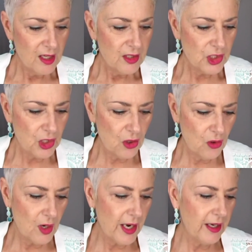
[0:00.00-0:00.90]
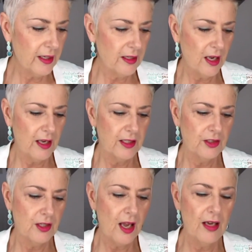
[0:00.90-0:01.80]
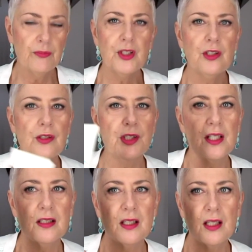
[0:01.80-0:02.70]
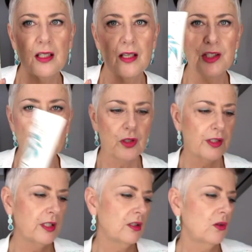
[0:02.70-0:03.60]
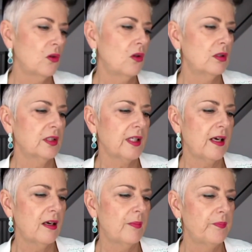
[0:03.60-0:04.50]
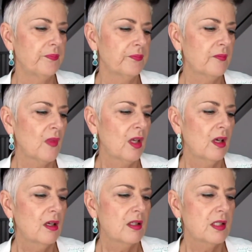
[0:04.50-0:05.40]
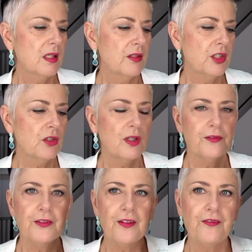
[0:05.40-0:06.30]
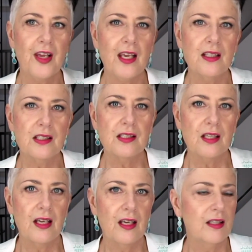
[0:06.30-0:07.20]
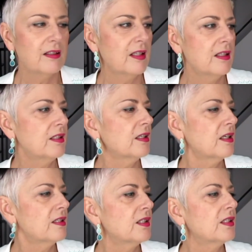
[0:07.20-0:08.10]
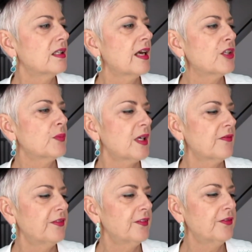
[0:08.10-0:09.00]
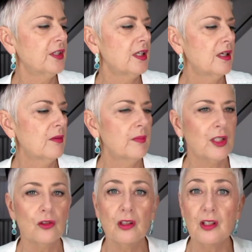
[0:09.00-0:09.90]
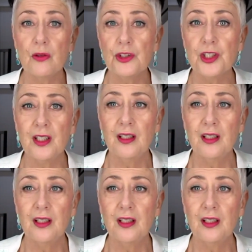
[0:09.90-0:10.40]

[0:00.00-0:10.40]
So I have been using the Australian Gold sunscreen for the face, and this is the SPF 50 mineral lotion.